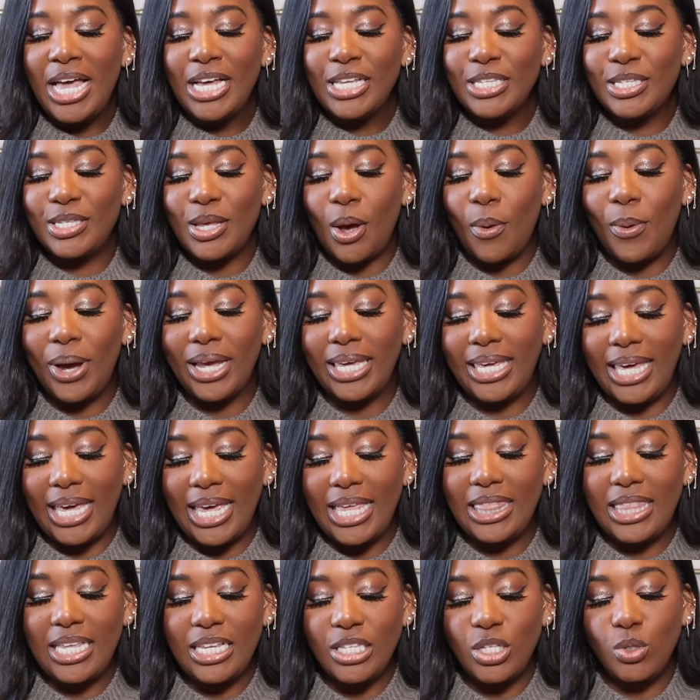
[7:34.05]
So
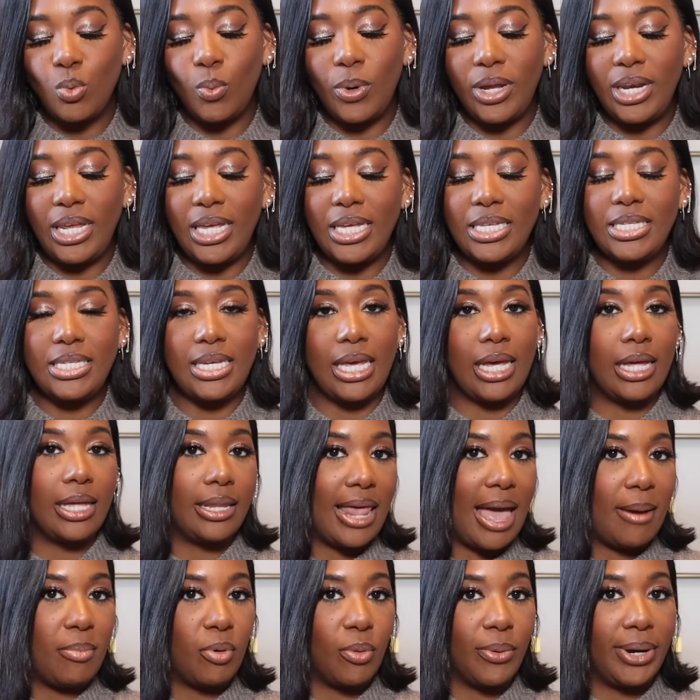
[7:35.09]
again, this one is in
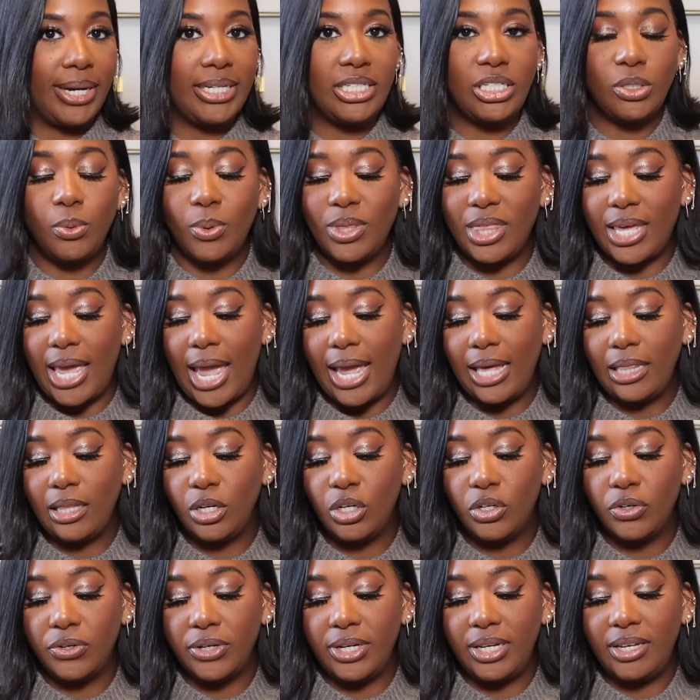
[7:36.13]
collaboration with Kayla
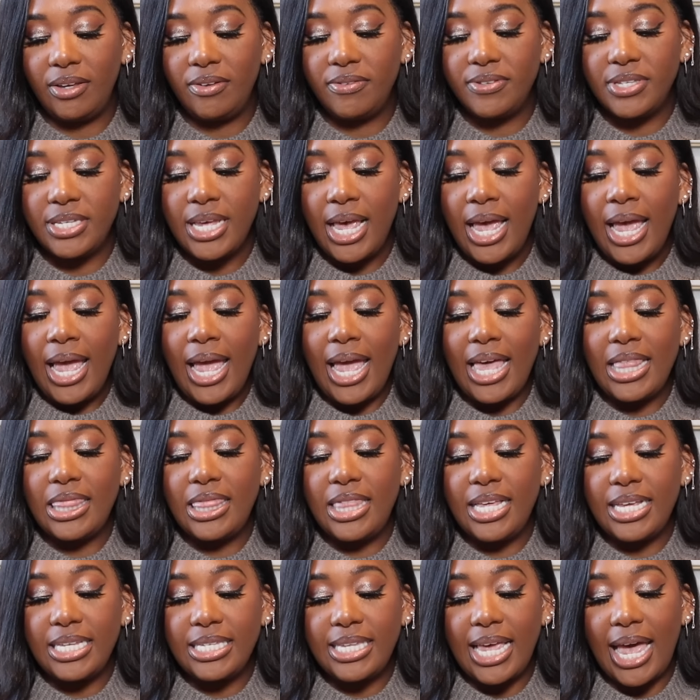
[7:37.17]
Greaves and
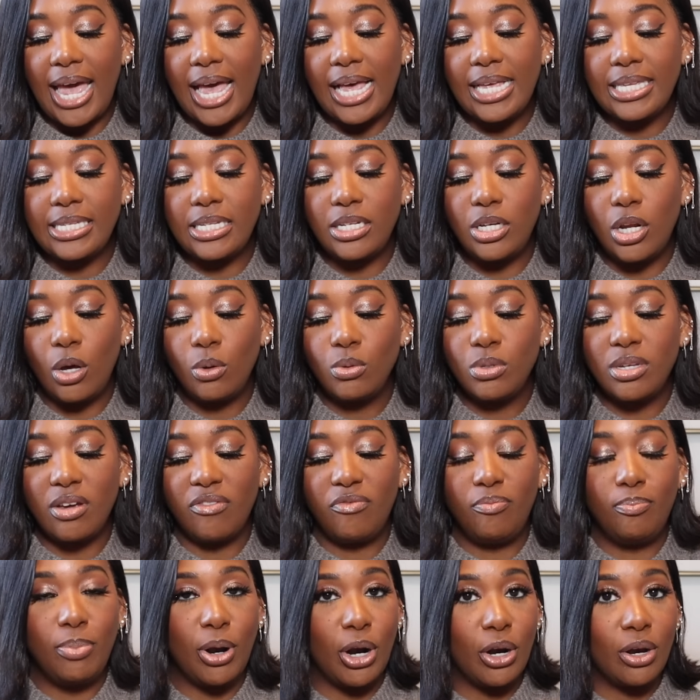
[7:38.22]
this has notes
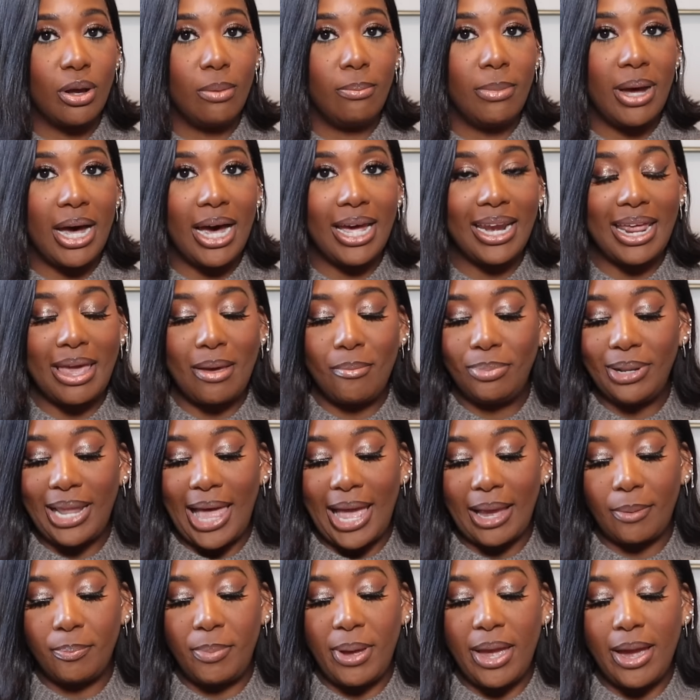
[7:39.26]
of bergamot and
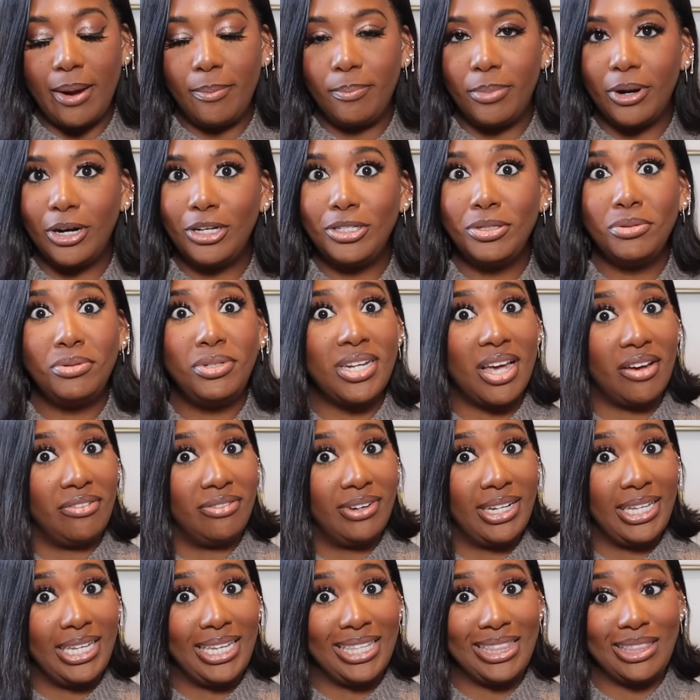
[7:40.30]
black pepper. You
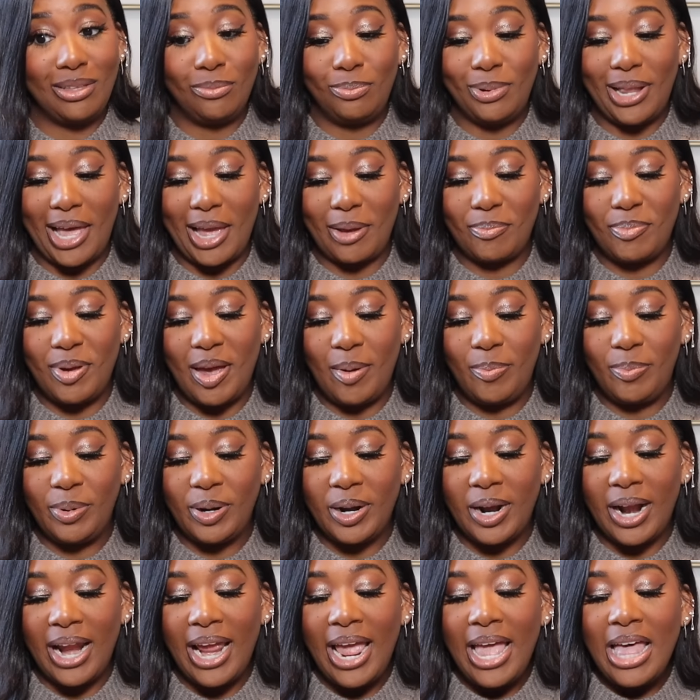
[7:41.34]
definitely get the black
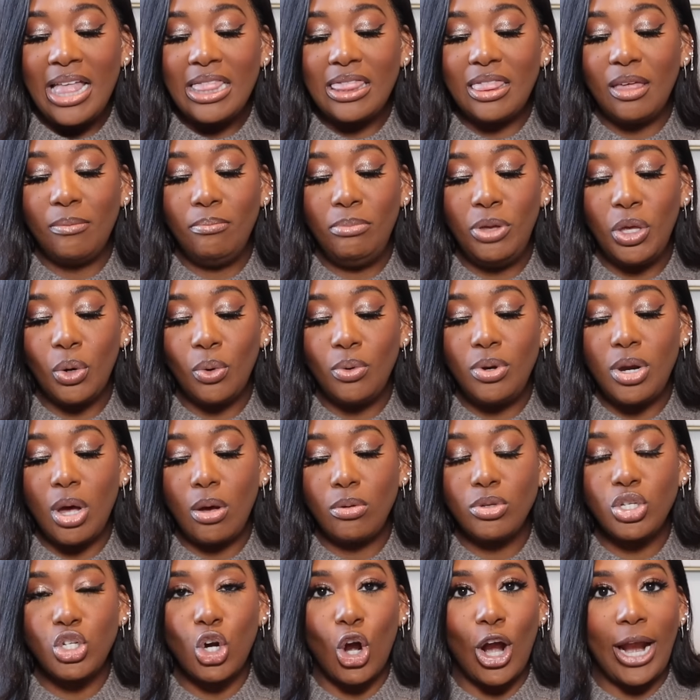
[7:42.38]
pepper. The middle
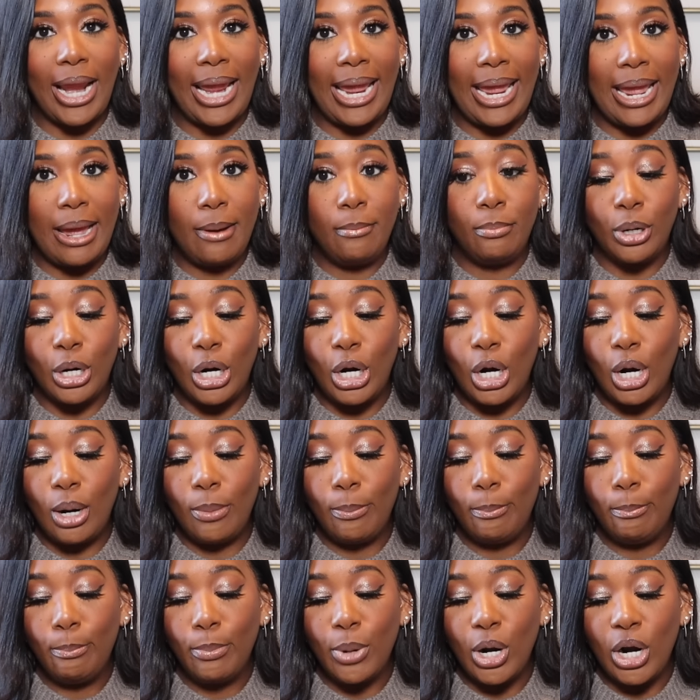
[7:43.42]
notes are amber,
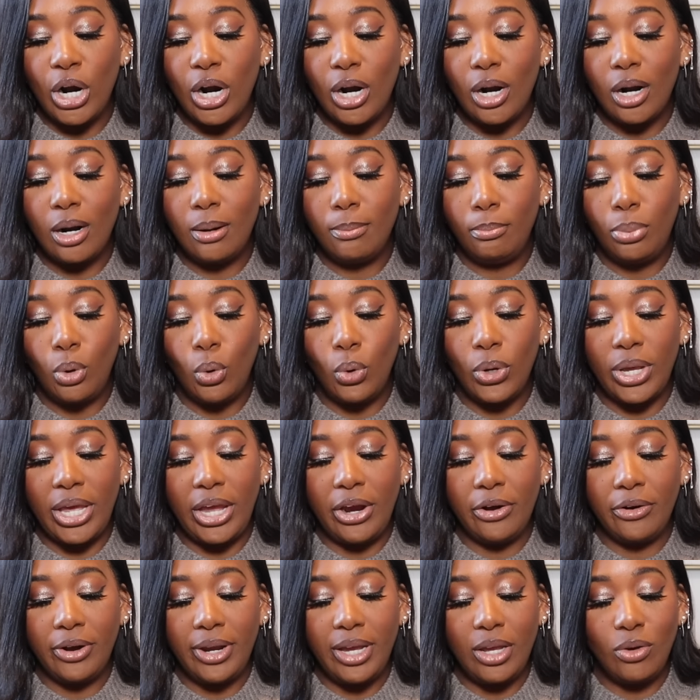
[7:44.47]
myrrh,
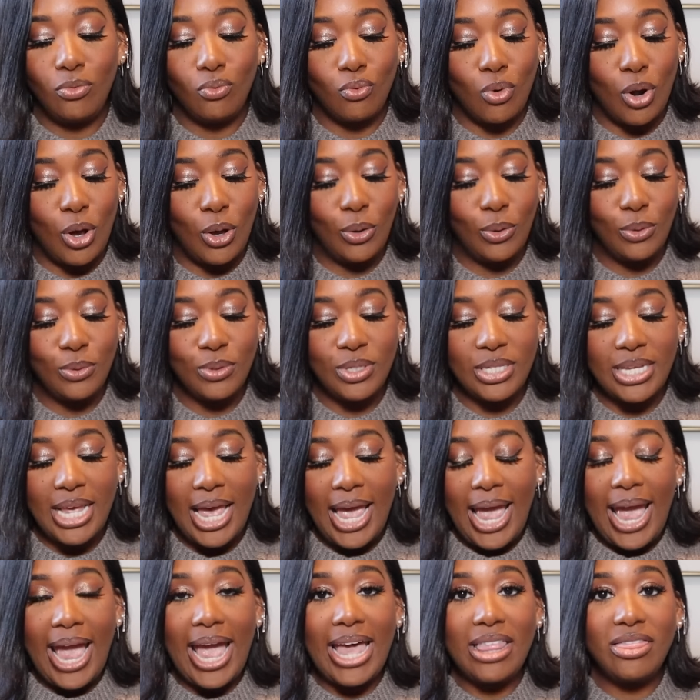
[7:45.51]
Bulgarian rose,
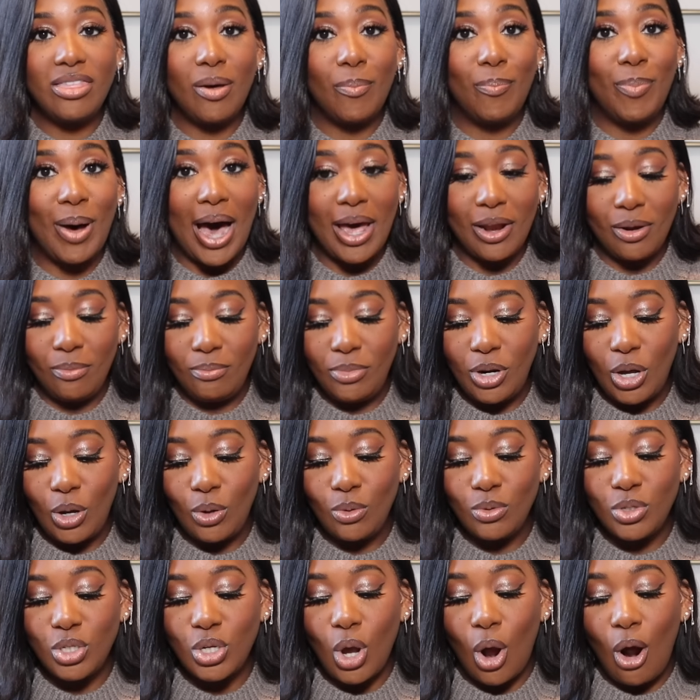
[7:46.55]
and the bottom
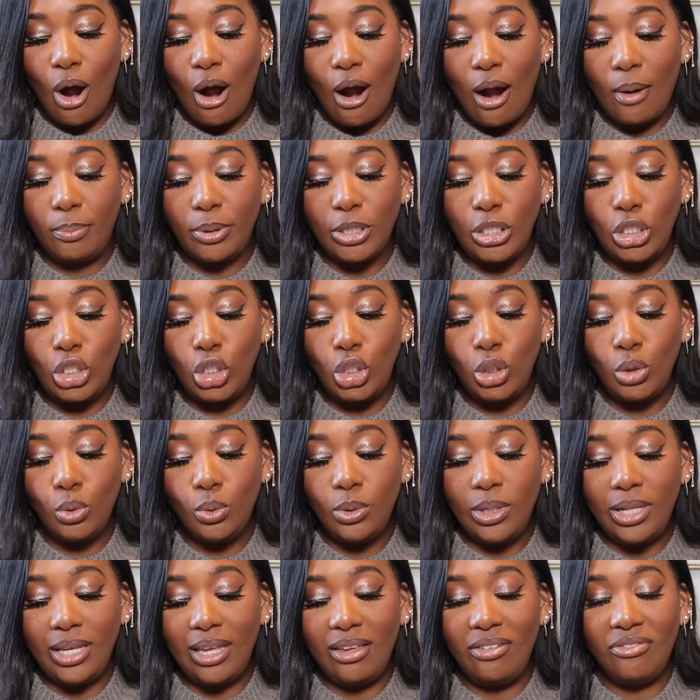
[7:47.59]
notes are
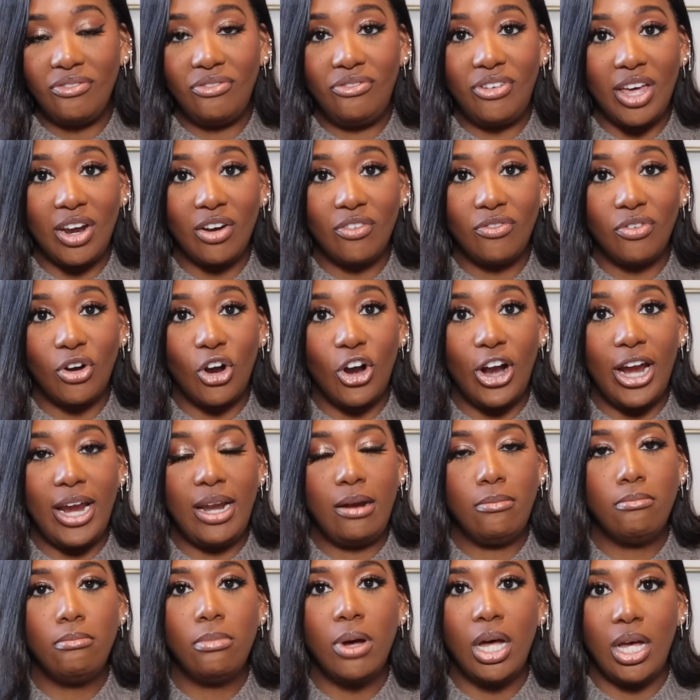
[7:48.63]
patchouli, vetiver,
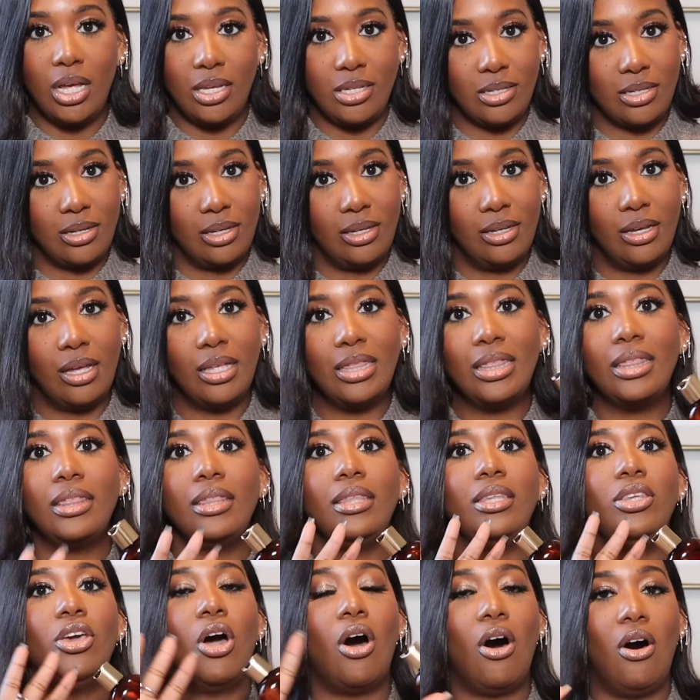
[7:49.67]
and musk
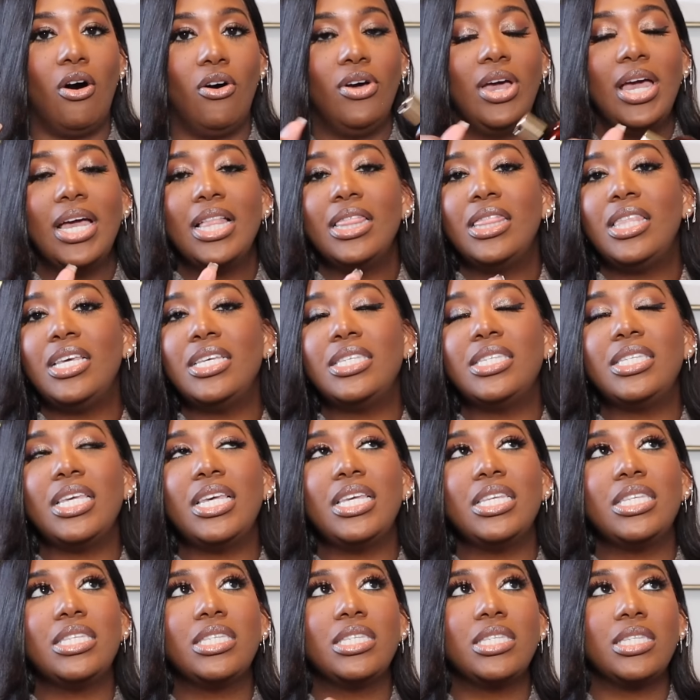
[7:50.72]
y'all this
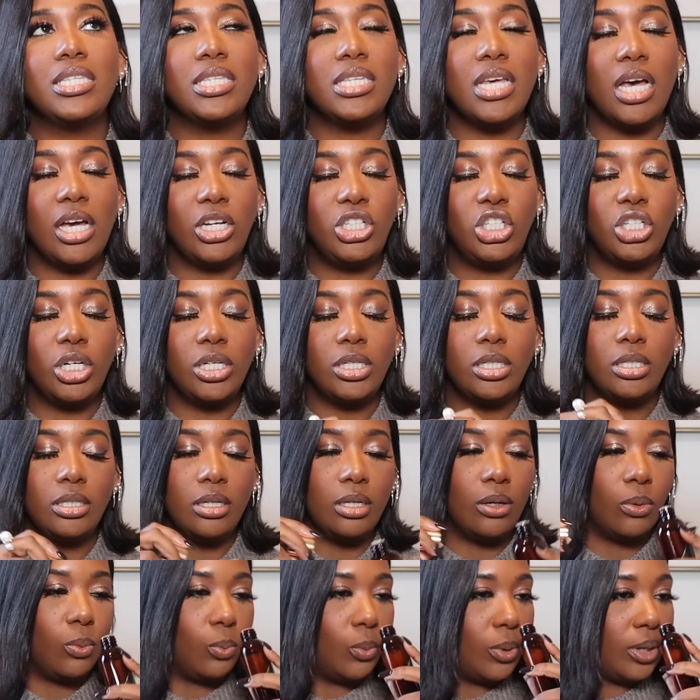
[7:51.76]
is such a
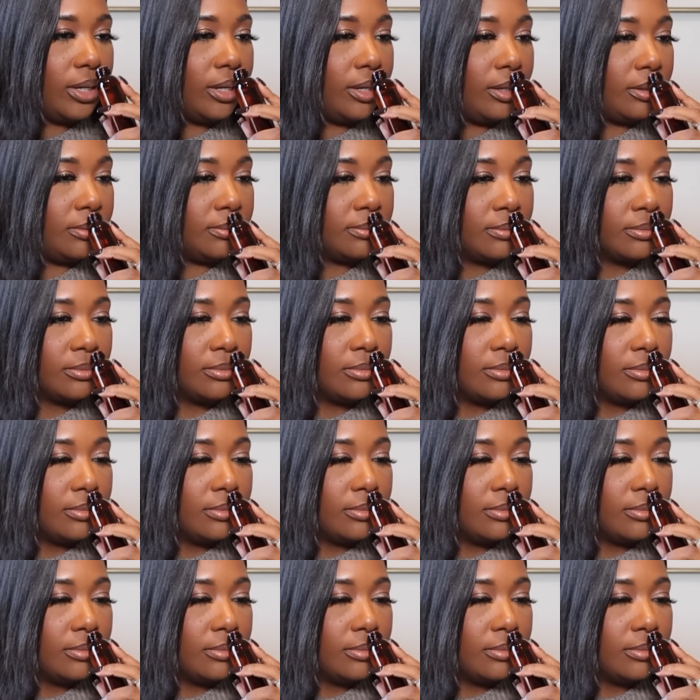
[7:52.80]
good one